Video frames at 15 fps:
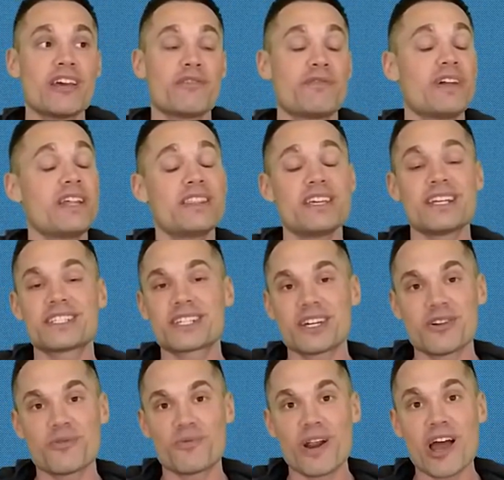If anything, it's
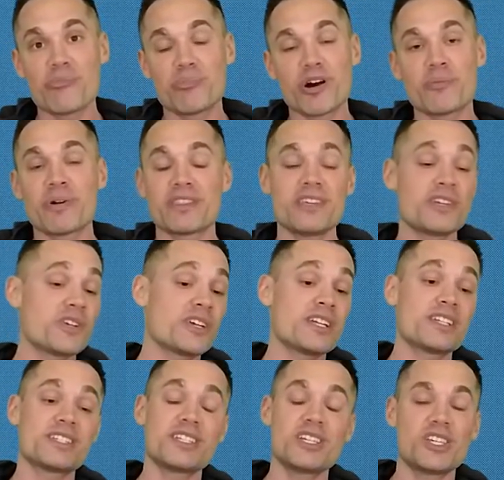going to ramp up. I think you're going
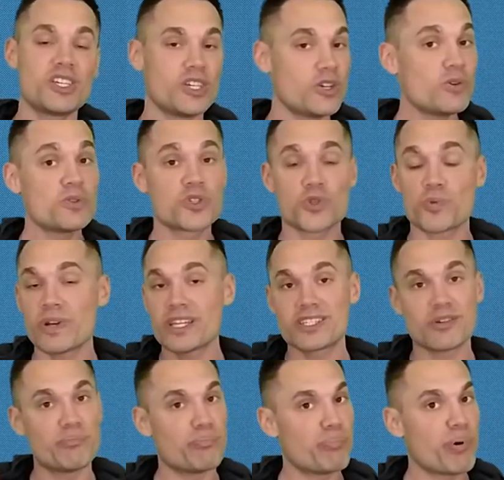to see huge
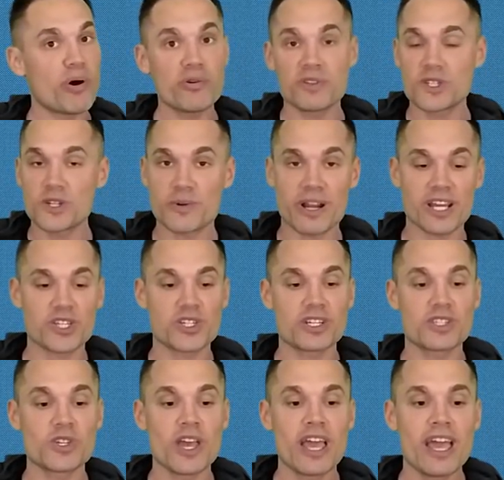swings in both
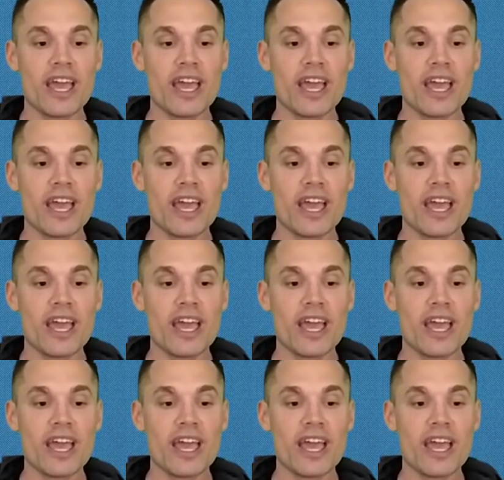directions.